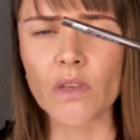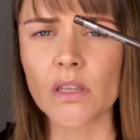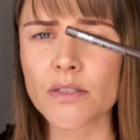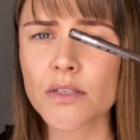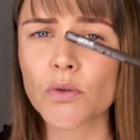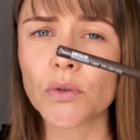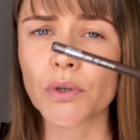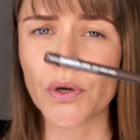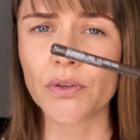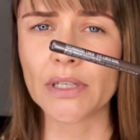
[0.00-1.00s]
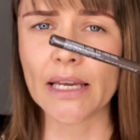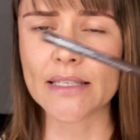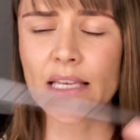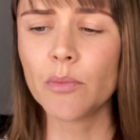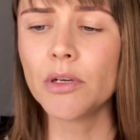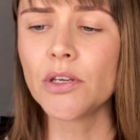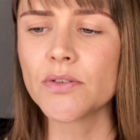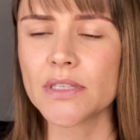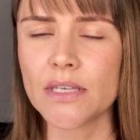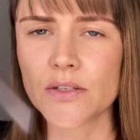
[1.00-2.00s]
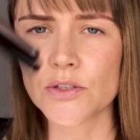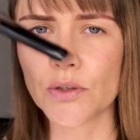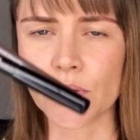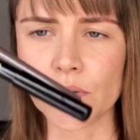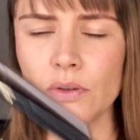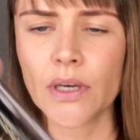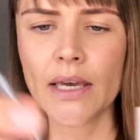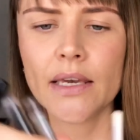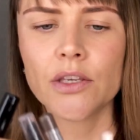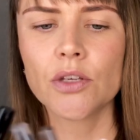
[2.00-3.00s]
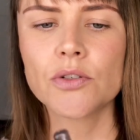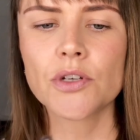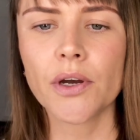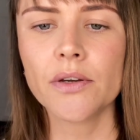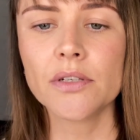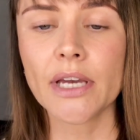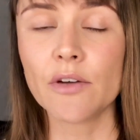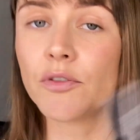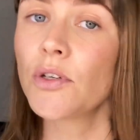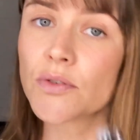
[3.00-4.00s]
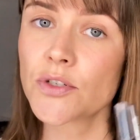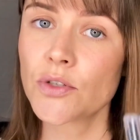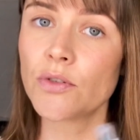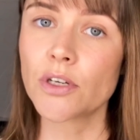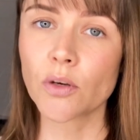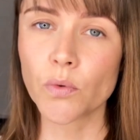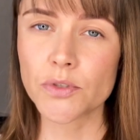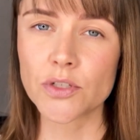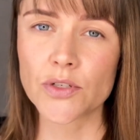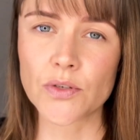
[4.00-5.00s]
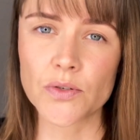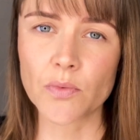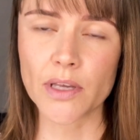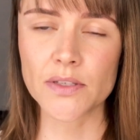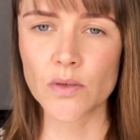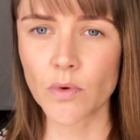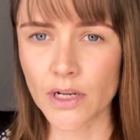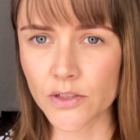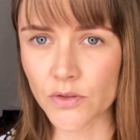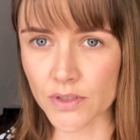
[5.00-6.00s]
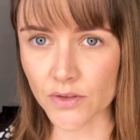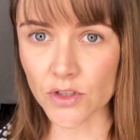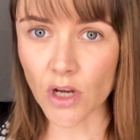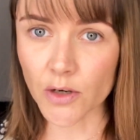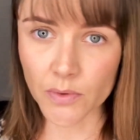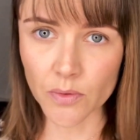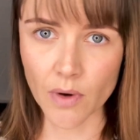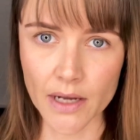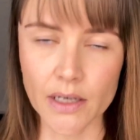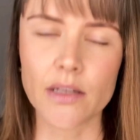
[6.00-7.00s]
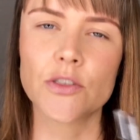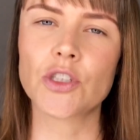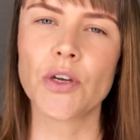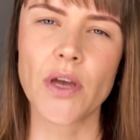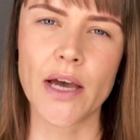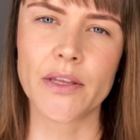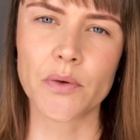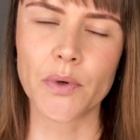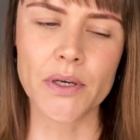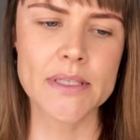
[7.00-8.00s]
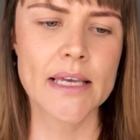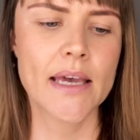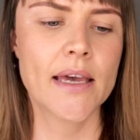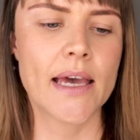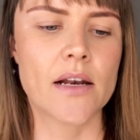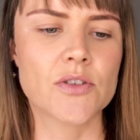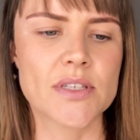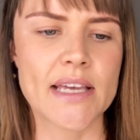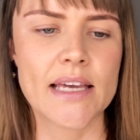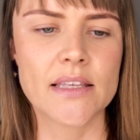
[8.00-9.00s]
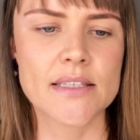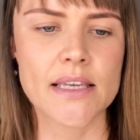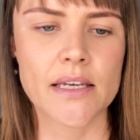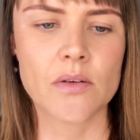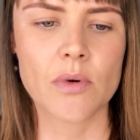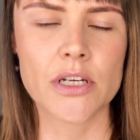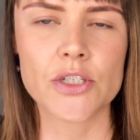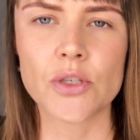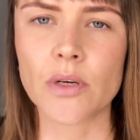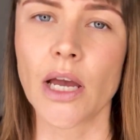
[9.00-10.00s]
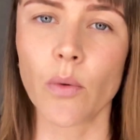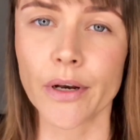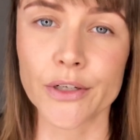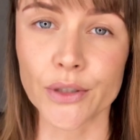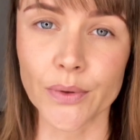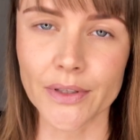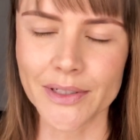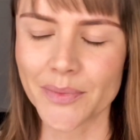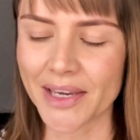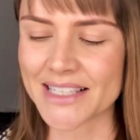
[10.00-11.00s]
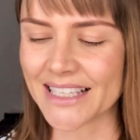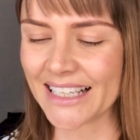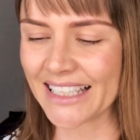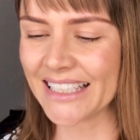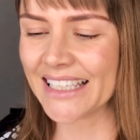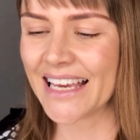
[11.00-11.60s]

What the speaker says: This is called Earthline. So I'm going to use these two. You don't have to use two, you can also just use one. So what I'll do is I'll start with one and I'll show you how that works, and I'll just add the second one and do what I want to do with it basically.